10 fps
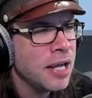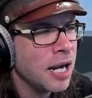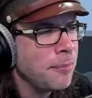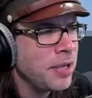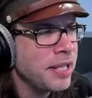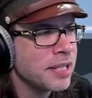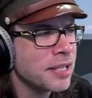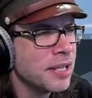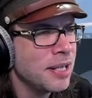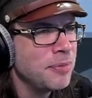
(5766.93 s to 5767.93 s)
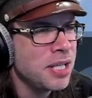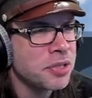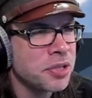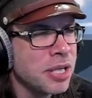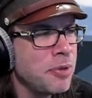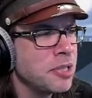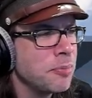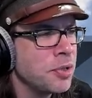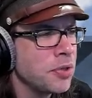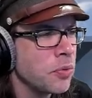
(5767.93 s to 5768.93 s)
I'm like, I'm not claiming to
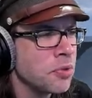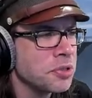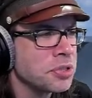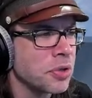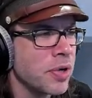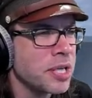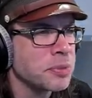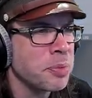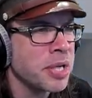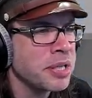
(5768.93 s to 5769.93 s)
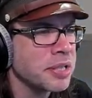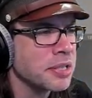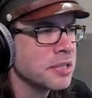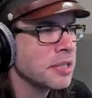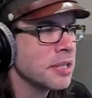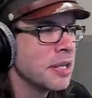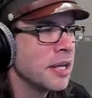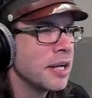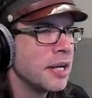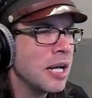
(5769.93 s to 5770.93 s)
be the world's greatest pilot.
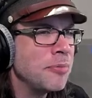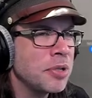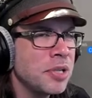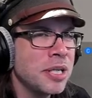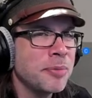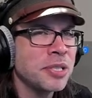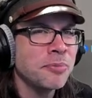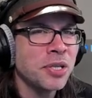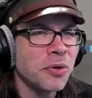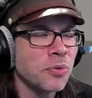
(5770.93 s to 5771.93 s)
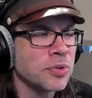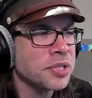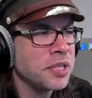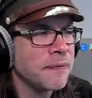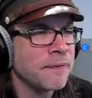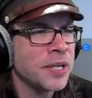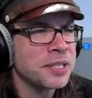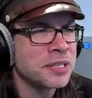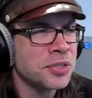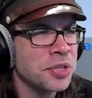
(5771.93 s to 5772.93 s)
I'm claiming to be a really
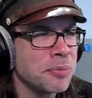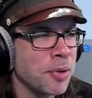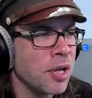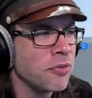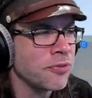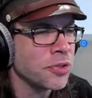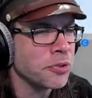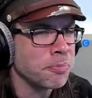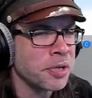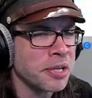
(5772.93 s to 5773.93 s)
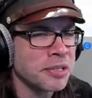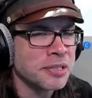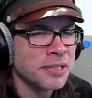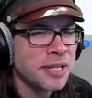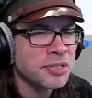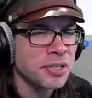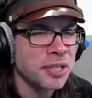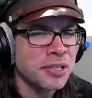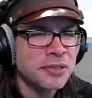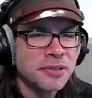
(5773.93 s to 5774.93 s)
fucking good battlefield pilot. That's all.